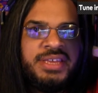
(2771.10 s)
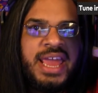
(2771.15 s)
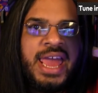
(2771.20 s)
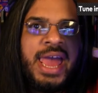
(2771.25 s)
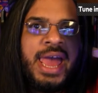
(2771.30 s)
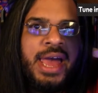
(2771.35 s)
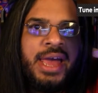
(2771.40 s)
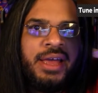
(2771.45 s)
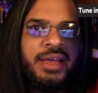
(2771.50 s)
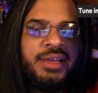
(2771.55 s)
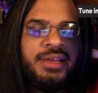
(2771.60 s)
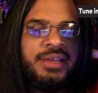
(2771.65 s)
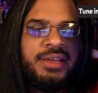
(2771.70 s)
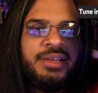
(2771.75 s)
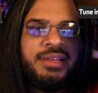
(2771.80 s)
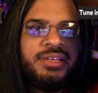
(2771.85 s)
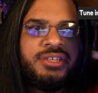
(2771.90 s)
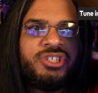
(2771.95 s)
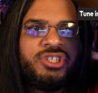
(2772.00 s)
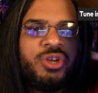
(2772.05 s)
Yeah.
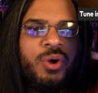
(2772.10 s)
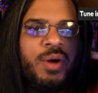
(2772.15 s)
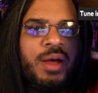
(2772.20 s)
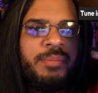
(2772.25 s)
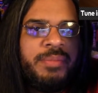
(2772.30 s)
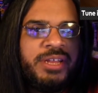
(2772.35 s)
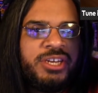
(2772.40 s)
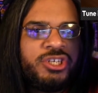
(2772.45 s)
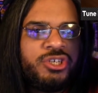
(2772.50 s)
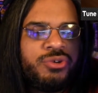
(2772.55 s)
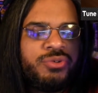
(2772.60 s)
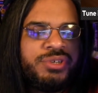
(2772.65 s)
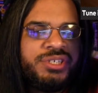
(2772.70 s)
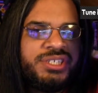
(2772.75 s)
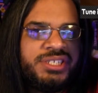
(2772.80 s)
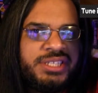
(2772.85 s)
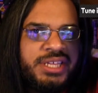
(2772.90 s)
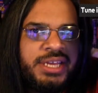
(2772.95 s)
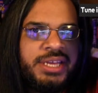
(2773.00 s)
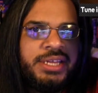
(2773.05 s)
So I'm
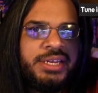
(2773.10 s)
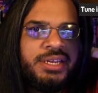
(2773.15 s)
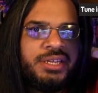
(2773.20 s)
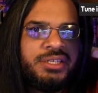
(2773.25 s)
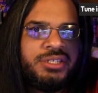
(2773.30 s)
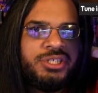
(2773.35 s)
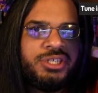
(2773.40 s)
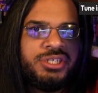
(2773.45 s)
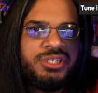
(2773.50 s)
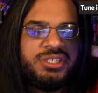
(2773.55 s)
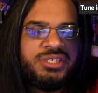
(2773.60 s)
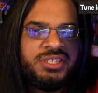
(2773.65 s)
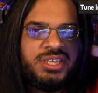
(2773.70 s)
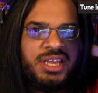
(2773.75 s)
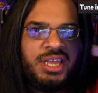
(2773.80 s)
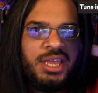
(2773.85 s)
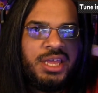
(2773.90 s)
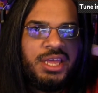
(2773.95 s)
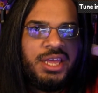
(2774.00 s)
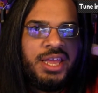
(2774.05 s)
interested to
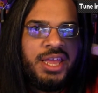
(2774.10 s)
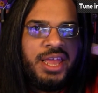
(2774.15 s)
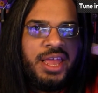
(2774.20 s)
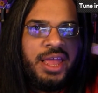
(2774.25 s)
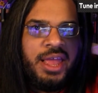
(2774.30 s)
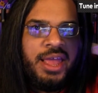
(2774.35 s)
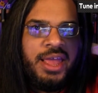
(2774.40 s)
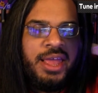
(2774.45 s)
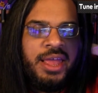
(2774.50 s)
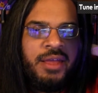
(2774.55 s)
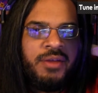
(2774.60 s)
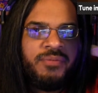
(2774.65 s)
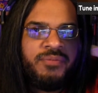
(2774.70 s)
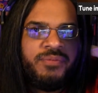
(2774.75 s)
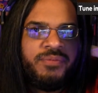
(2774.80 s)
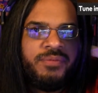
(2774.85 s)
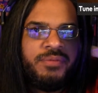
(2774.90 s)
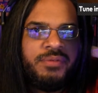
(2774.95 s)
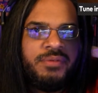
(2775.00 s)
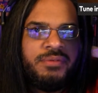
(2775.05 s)
see
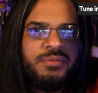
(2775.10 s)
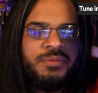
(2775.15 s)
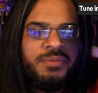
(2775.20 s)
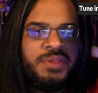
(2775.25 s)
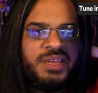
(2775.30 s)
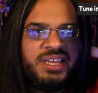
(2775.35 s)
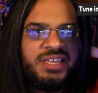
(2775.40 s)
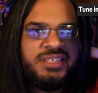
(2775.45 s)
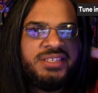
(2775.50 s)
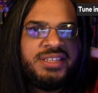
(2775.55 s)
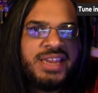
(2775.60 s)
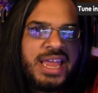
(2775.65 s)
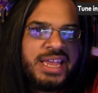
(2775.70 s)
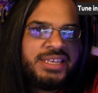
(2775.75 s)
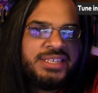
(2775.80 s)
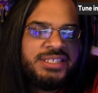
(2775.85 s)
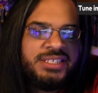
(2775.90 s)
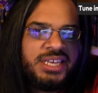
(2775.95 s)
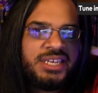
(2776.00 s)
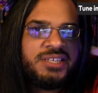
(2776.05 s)
if these
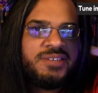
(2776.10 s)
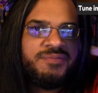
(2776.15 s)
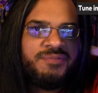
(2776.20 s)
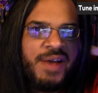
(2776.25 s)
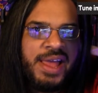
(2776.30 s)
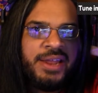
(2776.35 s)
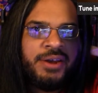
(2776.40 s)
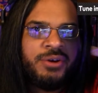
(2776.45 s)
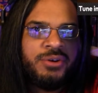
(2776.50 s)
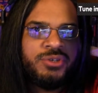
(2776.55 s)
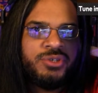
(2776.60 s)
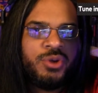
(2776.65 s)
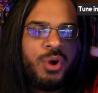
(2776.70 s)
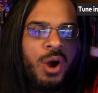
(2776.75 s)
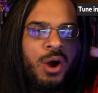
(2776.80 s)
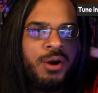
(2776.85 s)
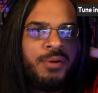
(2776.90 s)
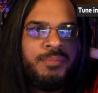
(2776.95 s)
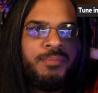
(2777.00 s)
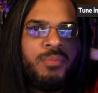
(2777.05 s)
next 6 fighters
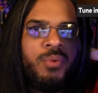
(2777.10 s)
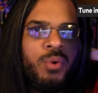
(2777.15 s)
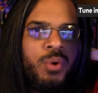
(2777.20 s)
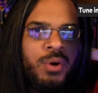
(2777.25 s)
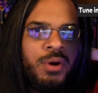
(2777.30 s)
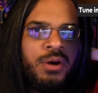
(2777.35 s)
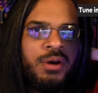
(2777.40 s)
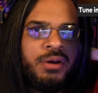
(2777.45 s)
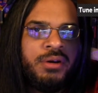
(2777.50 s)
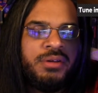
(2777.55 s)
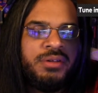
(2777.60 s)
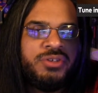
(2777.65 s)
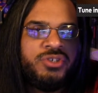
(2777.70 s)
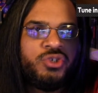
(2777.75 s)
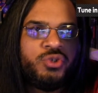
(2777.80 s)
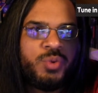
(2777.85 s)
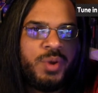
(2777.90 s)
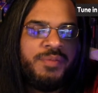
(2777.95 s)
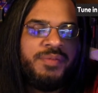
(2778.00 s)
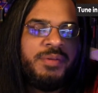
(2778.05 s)
are more
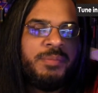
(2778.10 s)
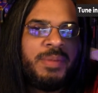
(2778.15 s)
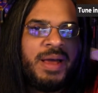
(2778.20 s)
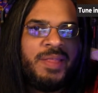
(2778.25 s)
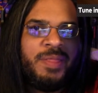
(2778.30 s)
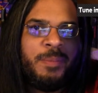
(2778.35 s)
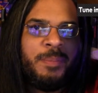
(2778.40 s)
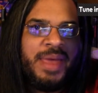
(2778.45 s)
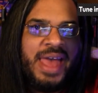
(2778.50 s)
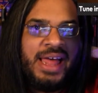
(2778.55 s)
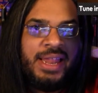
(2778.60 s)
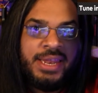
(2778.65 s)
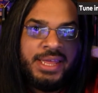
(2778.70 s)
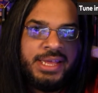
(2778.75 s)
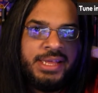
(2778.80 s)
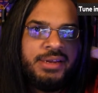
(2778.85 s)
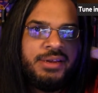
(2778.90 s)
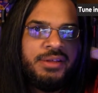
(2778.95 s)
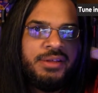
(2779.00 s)
driven by the ballot.